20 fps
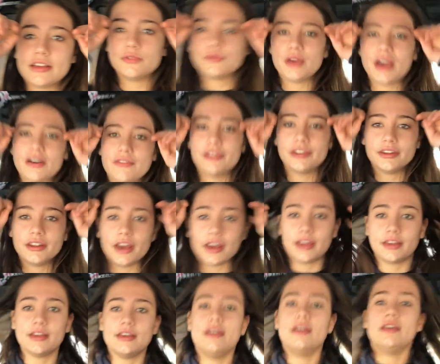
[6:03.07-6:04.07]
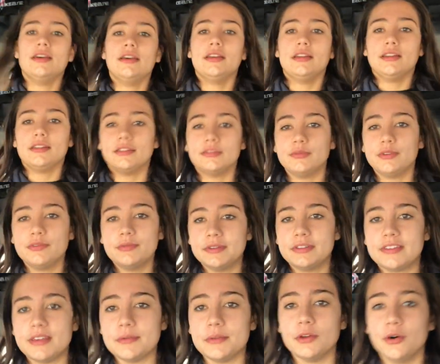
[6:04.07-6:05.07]
Because we haven't like we've
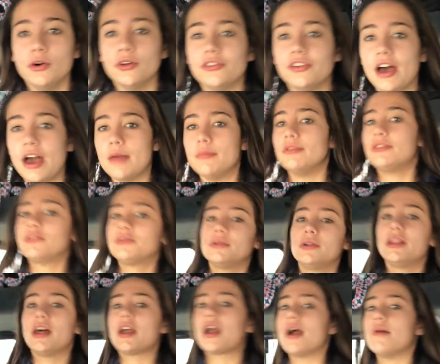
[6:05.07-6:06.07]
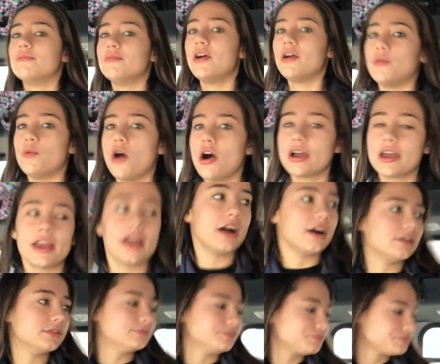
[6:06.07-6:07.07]
been sleeping the whole time, and so we're like, I'm walking
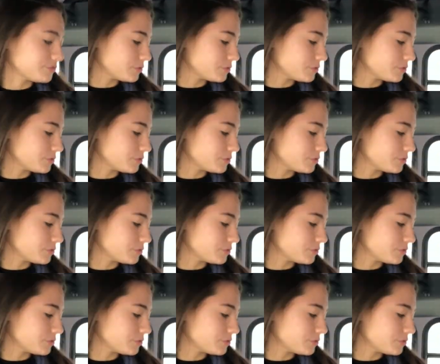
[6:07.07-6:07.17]
out.